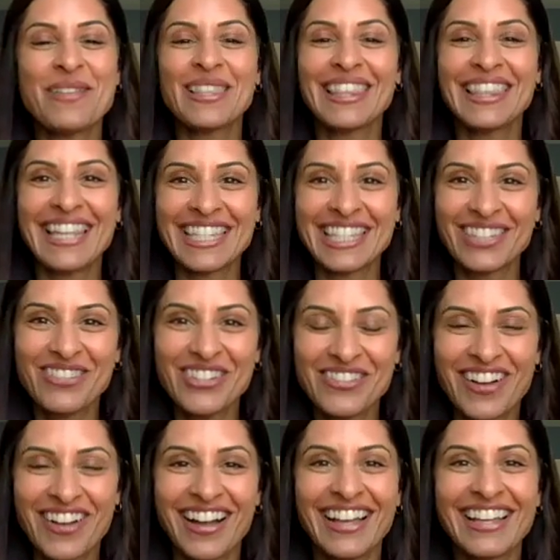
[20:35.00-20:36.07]
let's move
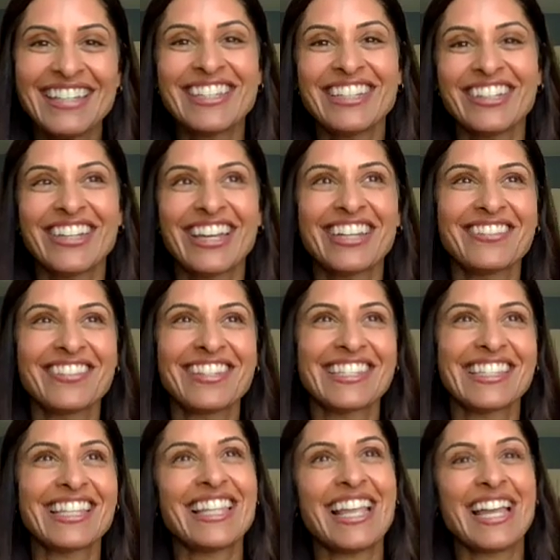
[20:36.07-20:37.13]
on to kind of
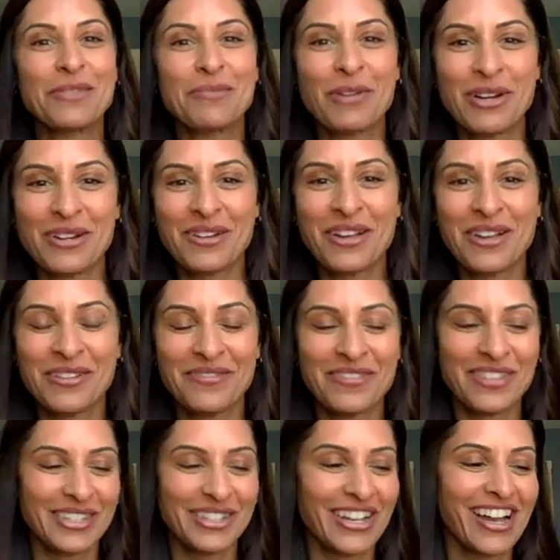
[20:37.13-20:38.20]
just the last part of
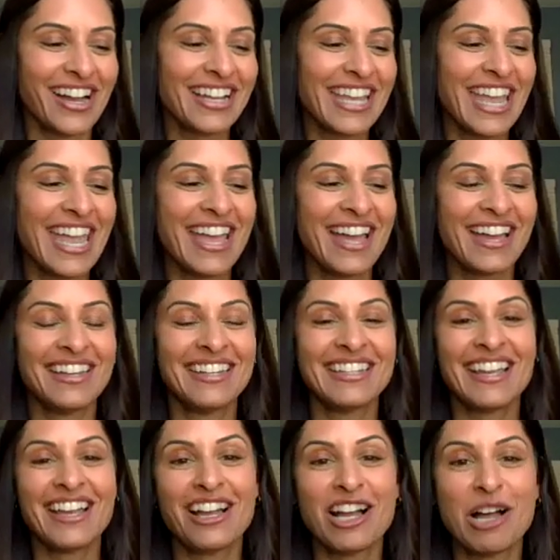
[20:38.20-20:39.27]
the talk. And
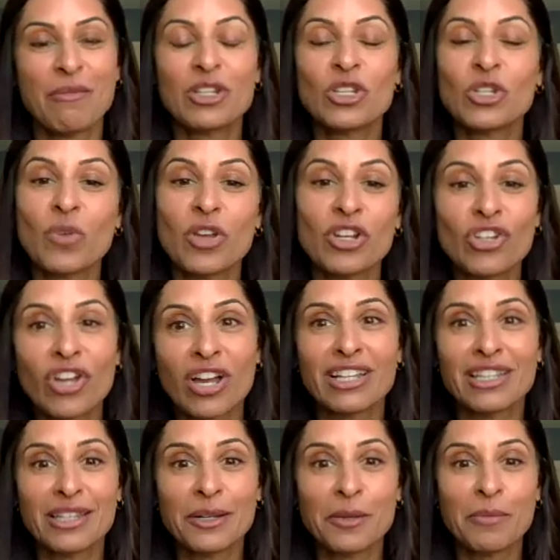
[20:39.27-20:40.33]
I just want to talk
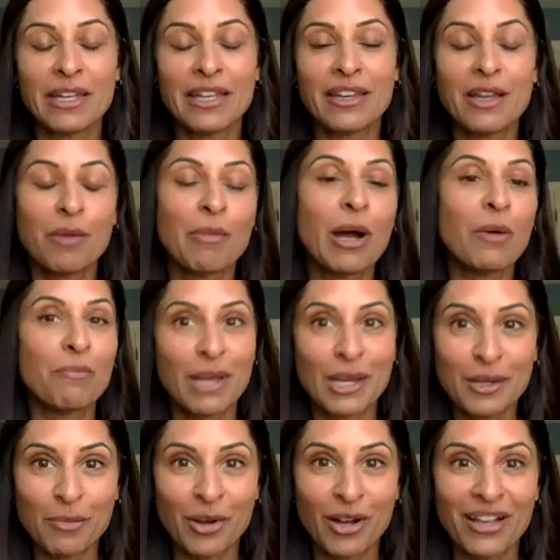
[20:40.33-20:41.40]
a little bit about
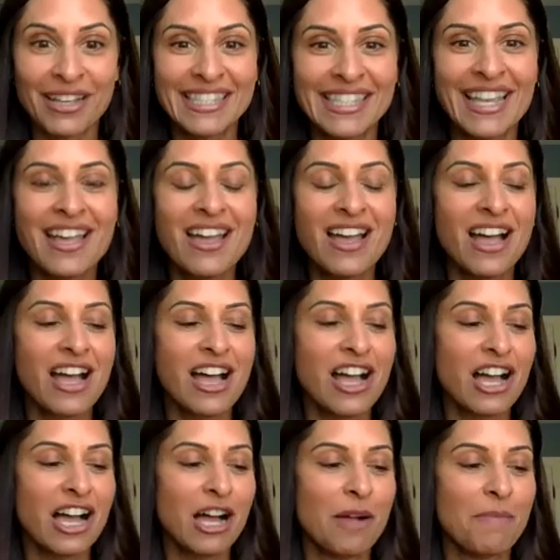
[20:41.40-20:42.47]
menopause.
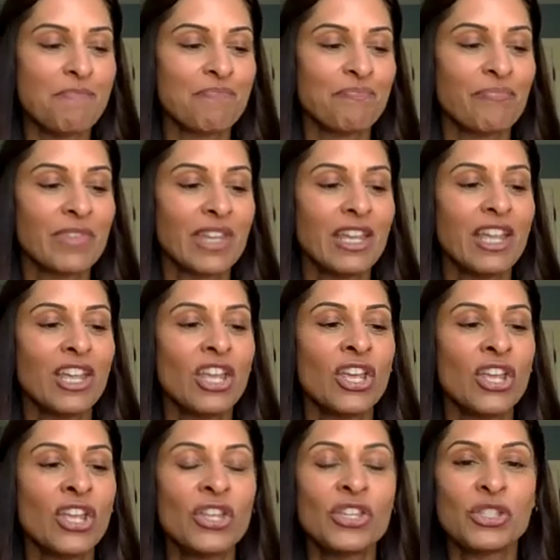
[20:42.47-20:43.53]
Um,
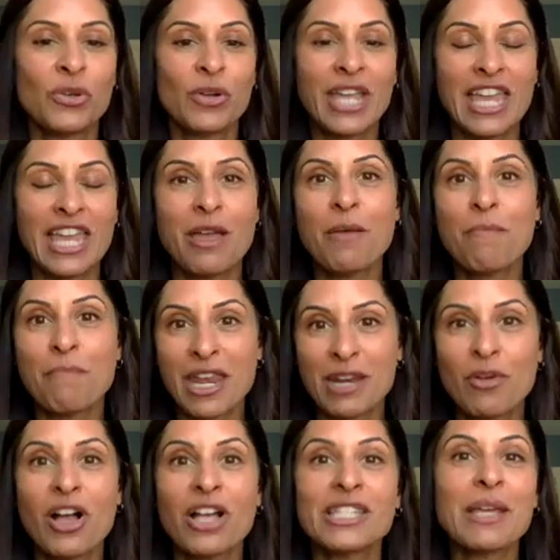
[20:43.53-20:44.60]
so again,
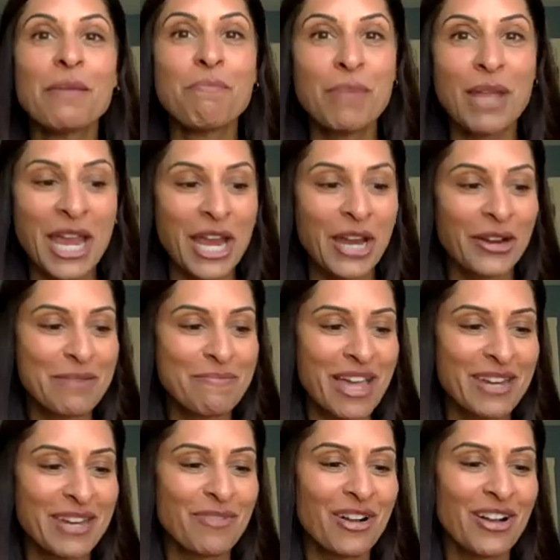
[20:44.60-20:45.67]
menopause and
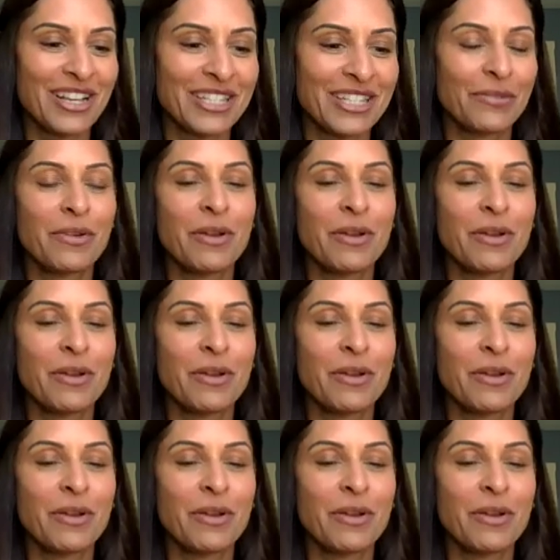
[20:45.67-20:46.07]
perimenopause.